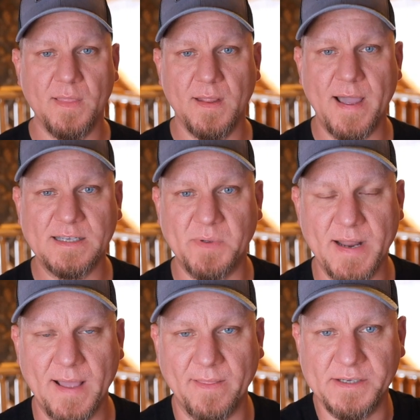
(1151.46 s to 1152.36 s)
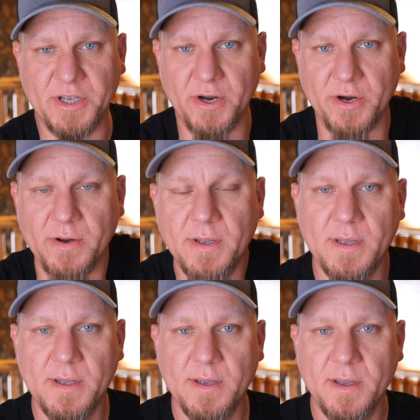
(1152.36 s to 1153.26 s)
and then last but not least here,
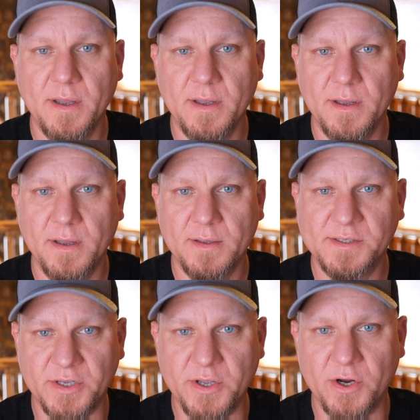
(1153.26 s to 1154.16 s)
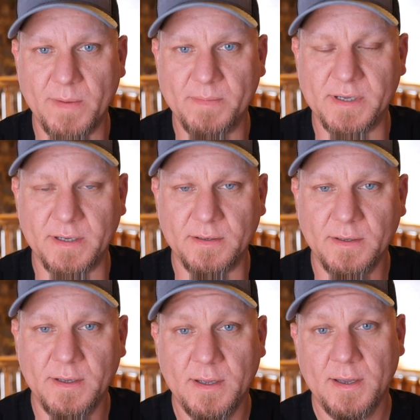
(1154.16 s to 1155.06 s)
secure website.
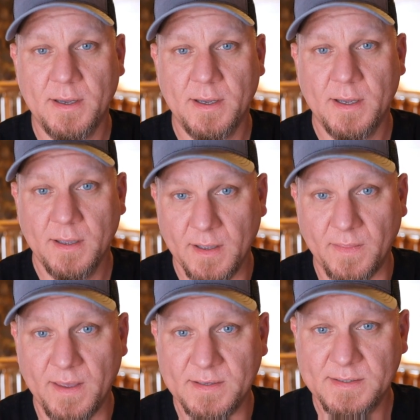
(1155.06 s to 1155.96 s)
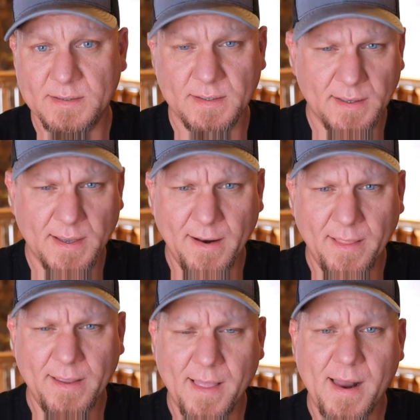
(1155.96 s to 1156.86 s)
And this, kind
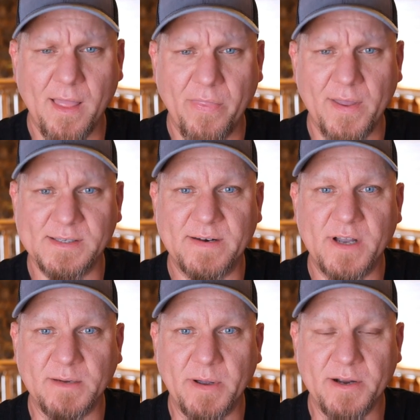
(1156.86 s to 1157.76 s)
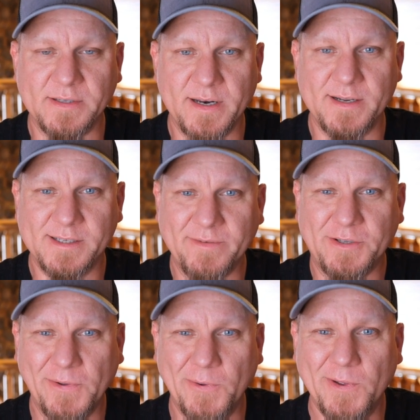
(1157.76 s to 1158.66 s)
of like a lot of the things that I've talked about here today, does have
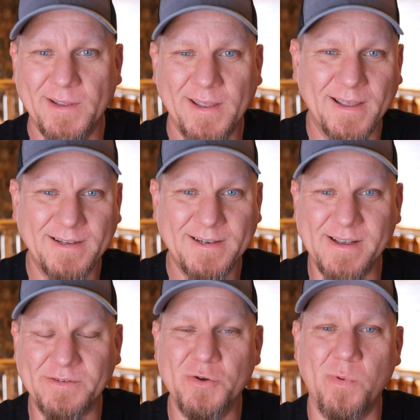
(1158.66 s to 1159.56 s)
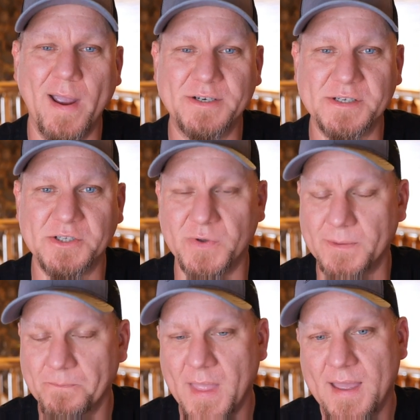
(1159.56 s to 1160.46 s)
two branches to
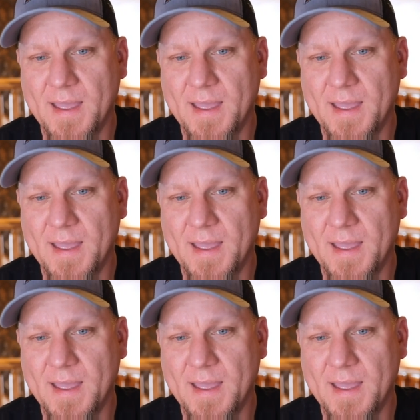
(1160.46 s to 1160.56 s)
it.